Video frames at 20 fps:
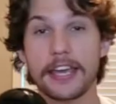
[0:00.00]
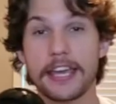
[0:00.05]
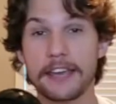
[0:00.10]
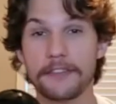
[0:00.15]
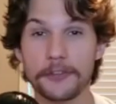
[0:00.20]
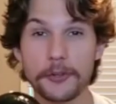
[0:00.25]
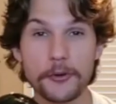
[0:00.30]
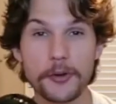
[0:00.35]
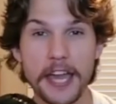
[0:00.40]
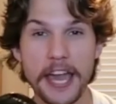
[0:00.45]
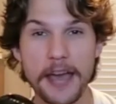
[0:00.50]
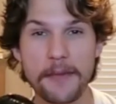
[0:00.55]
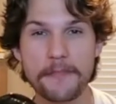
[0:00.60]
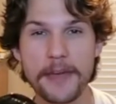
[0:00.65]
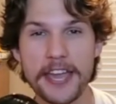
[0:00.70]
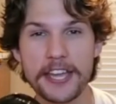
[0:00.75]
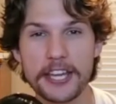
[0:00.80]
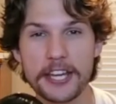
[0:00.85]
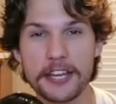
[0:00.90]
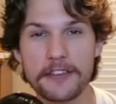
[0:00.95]
If you can't
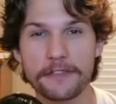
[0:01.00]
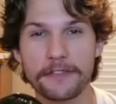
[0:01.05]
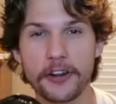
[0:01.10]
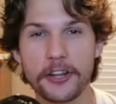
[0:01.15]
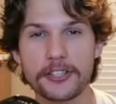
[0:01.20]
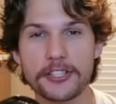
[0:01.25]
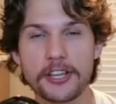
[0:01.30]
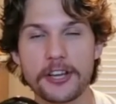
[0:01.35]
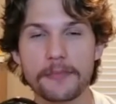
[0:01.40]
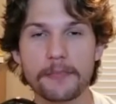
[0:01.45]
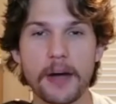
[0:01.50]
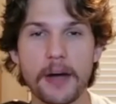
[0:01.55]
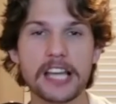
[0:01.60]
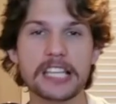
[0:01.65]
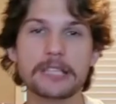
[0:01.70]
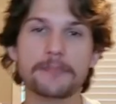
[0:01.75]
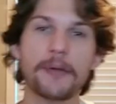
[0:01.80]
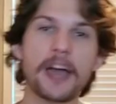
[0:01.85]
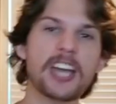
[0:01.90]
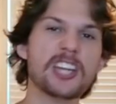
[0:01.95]
make any friends on
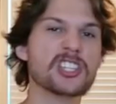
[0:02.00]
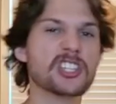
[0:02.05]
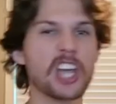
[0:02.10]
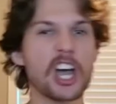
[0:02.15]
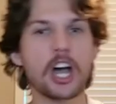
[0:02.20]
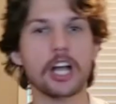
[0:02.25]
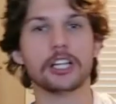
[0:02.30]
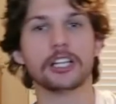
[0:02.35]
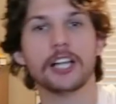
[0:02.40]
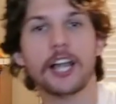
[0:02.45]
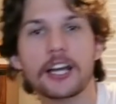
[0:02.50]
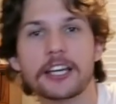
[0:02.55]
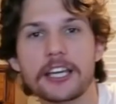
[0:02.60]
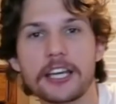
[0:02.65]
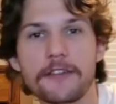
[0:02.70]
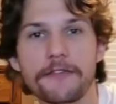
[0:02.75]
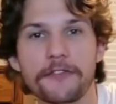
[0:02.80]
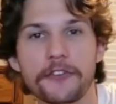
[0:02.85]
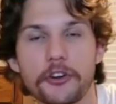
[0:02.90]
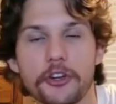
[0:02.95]
MySpace,
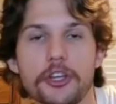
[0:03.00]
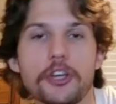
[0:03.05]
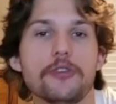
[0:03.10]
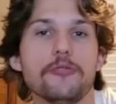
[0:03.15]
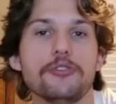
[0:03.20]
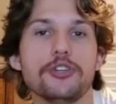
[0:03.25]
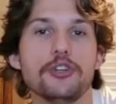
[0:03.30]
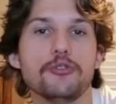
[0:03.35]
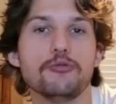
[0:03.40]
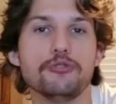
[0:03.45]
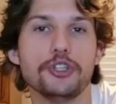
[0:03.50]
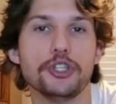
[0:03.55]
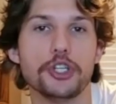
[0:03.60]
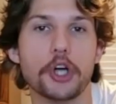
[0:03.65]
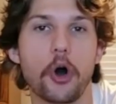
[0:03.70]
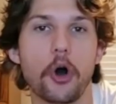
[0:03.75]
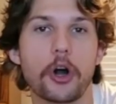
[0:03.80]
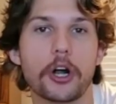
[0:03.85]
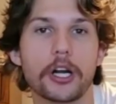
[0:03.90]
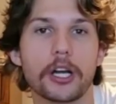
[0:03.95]
lucky for you, you
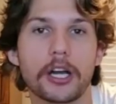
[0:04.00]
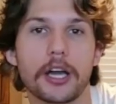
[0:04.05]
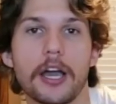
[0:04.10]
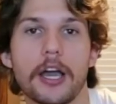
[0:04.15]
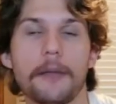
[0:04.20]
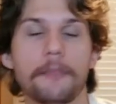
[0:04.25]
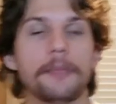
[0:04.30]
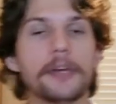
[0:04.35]
dork!